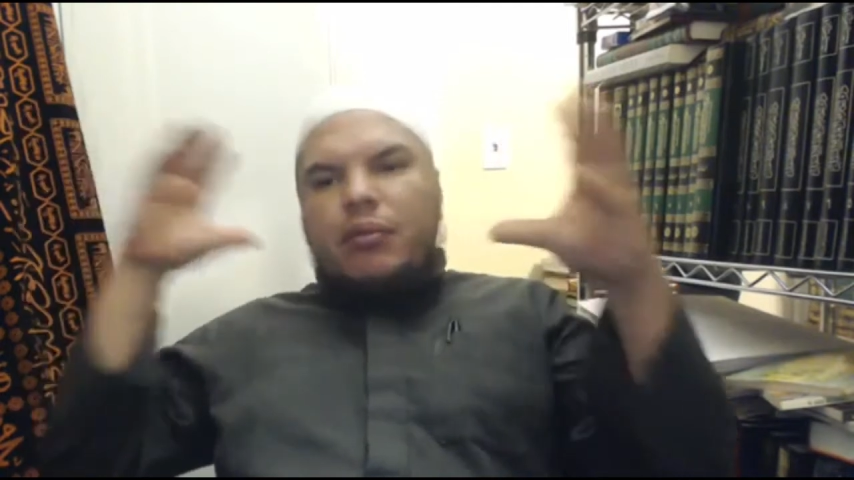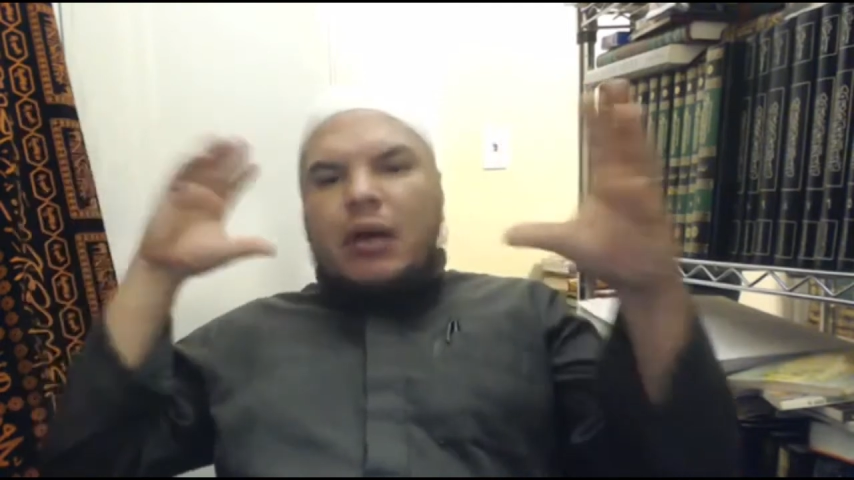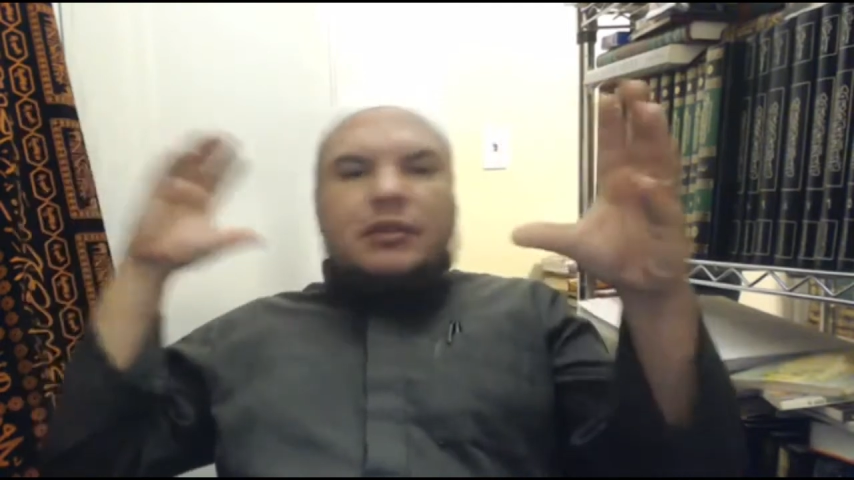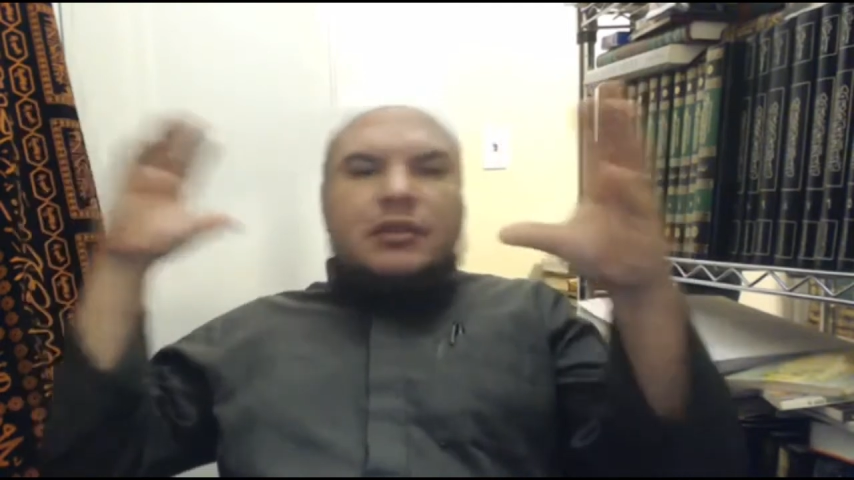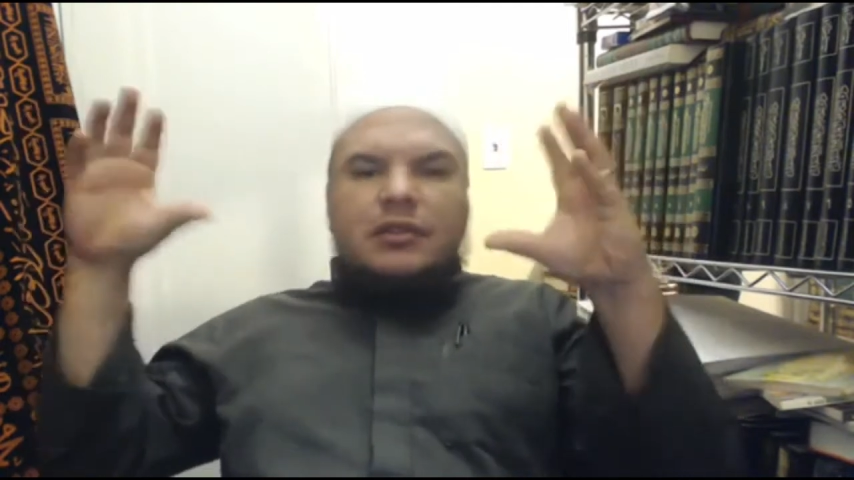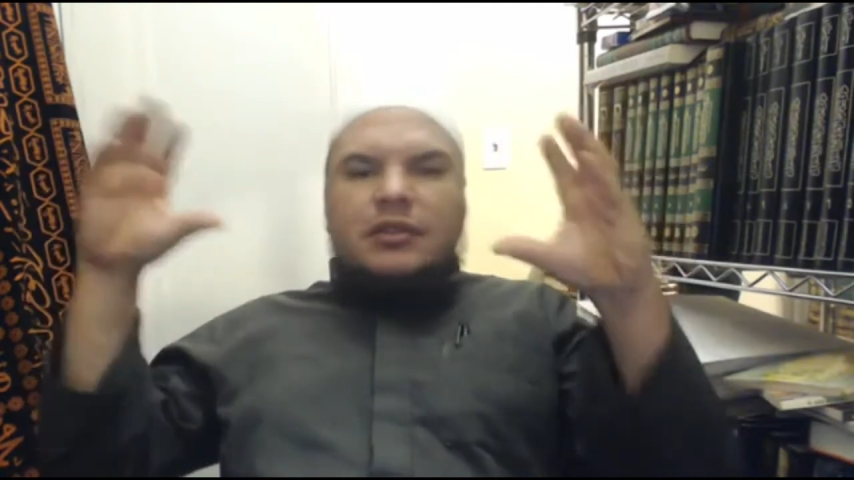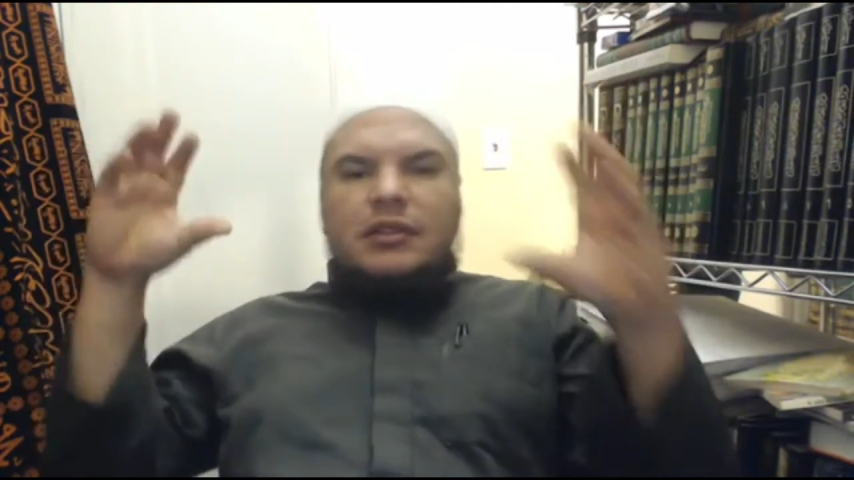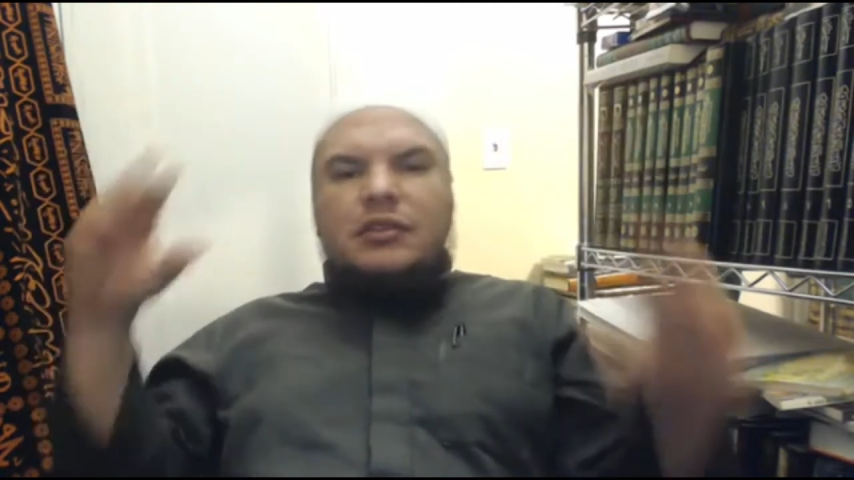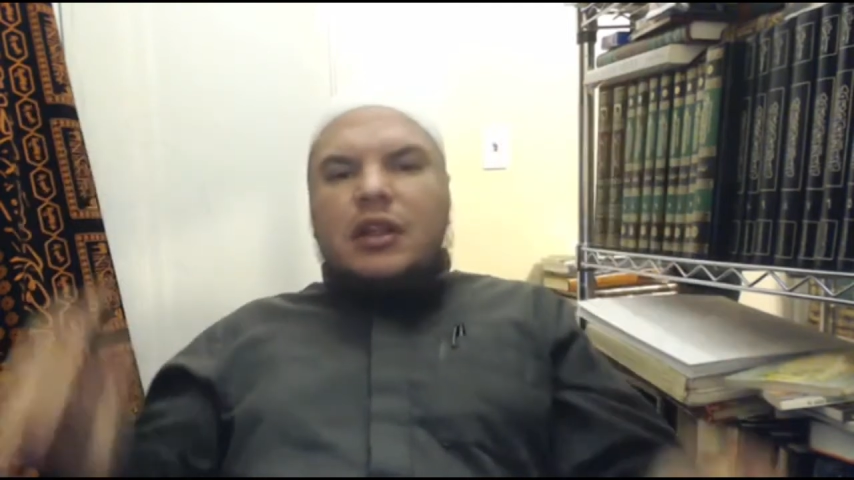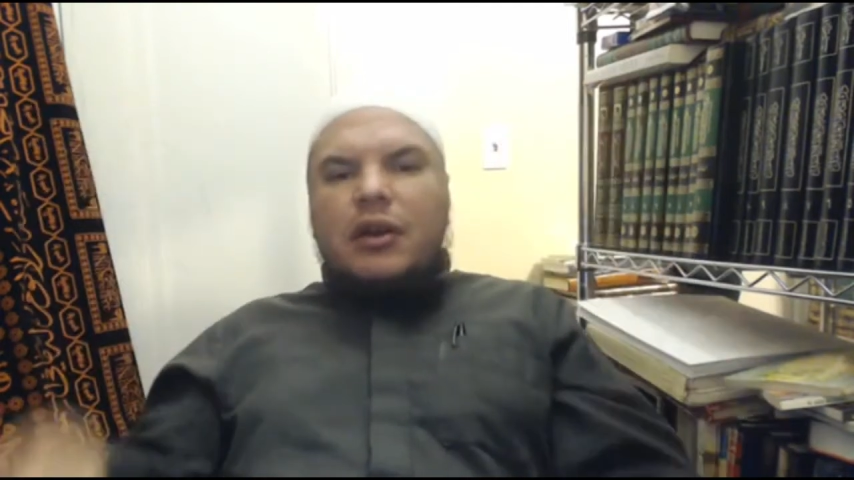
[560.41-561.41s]

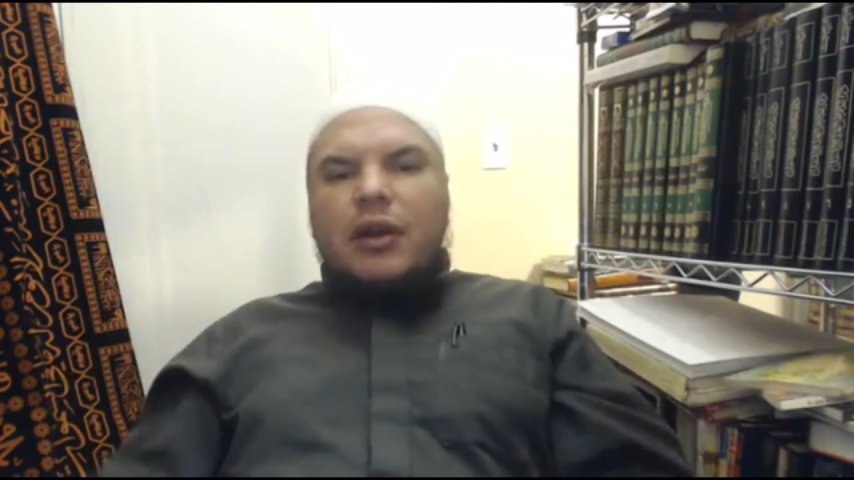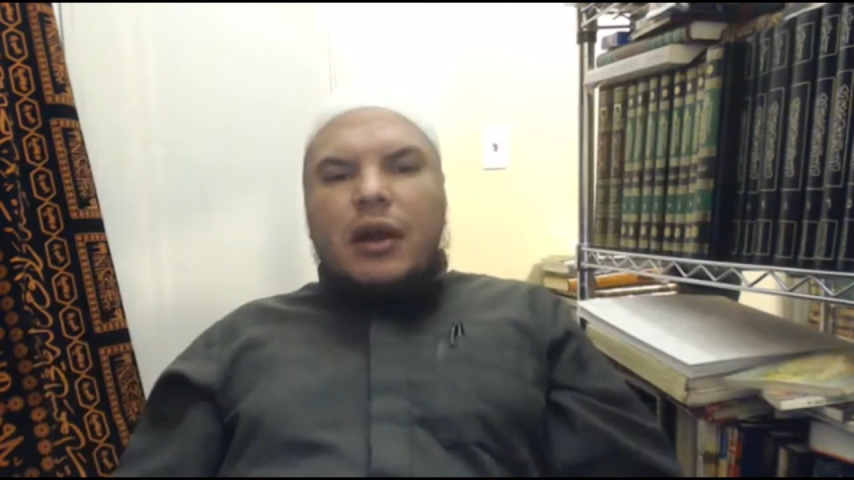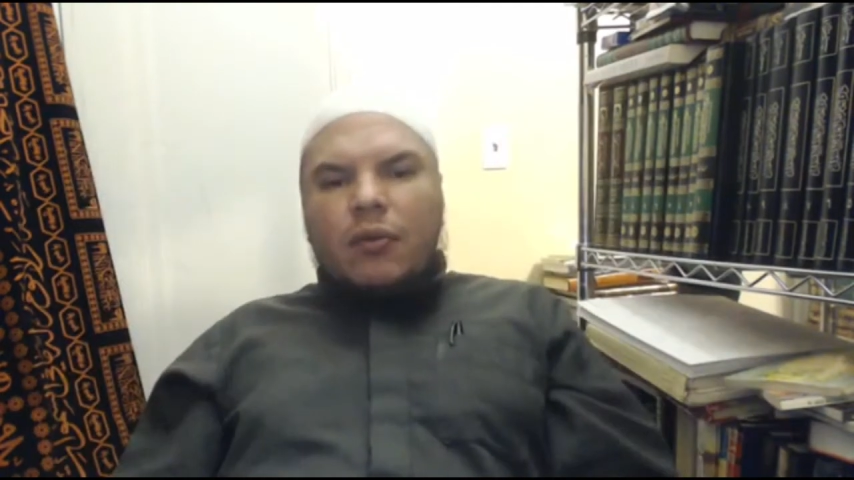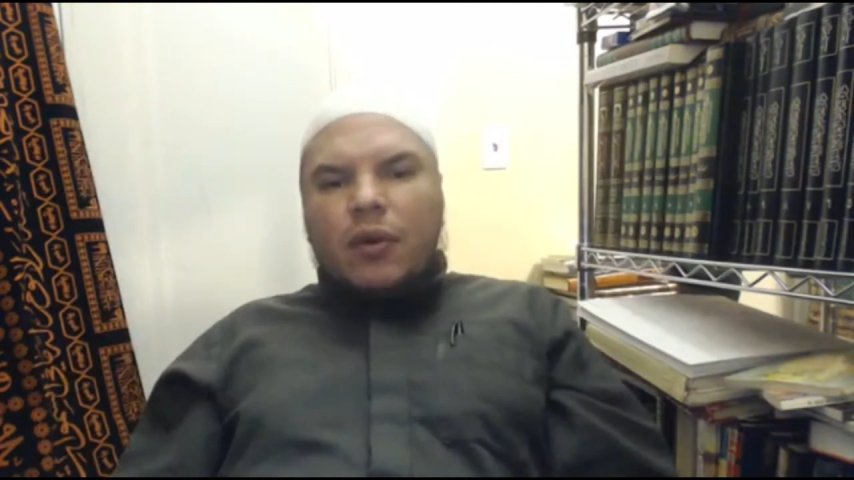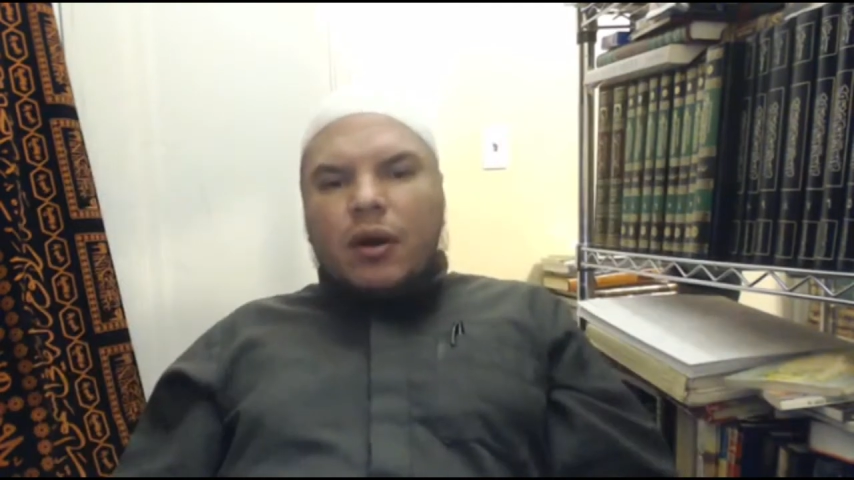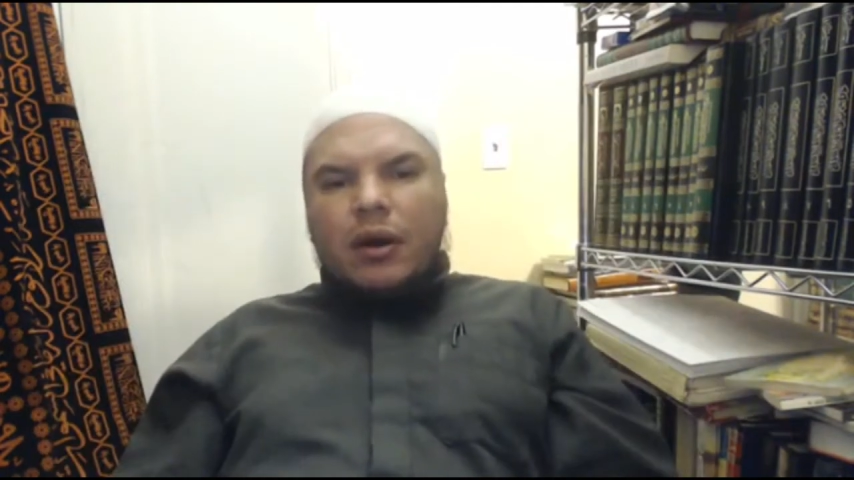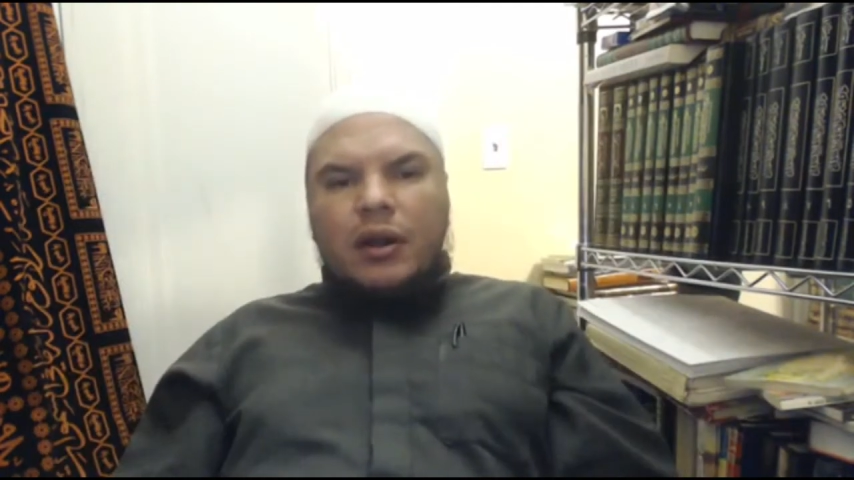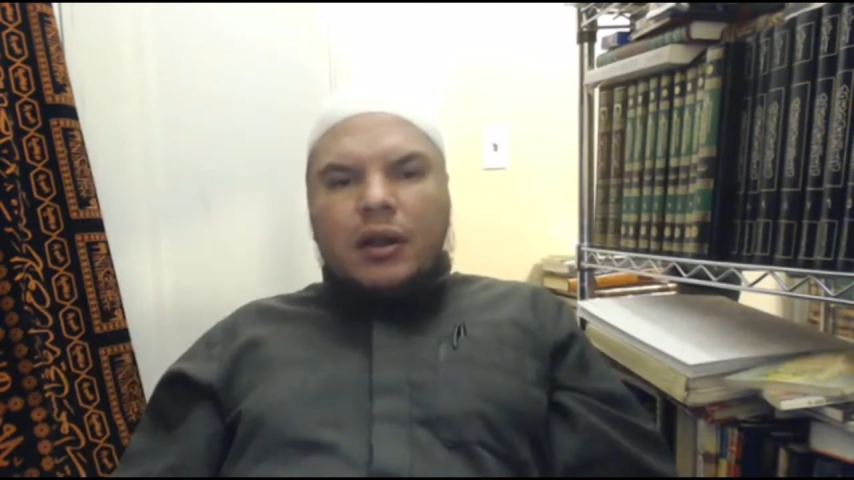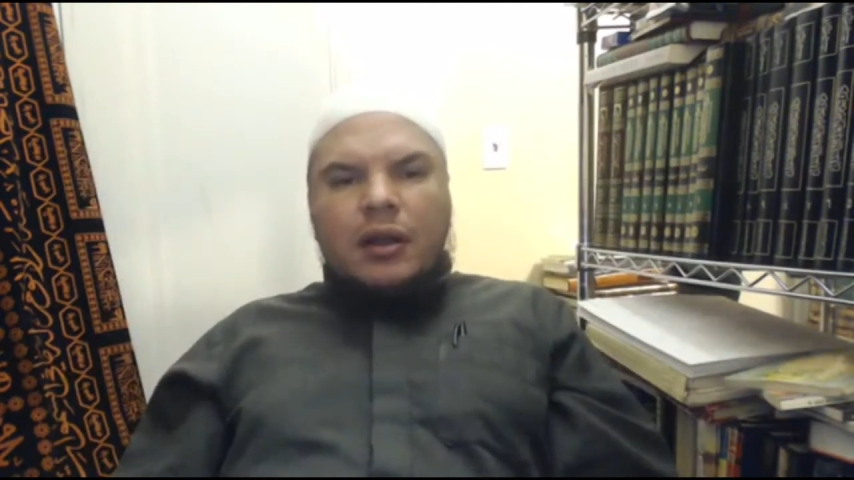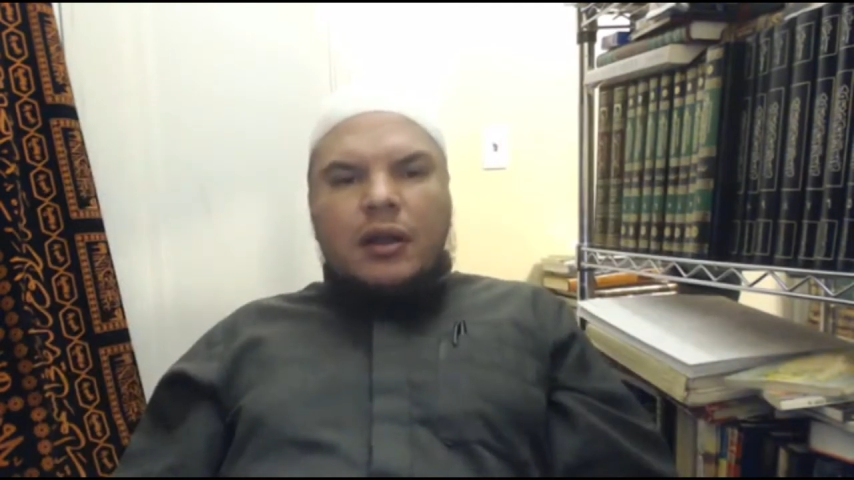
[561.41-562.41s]
processes that are at work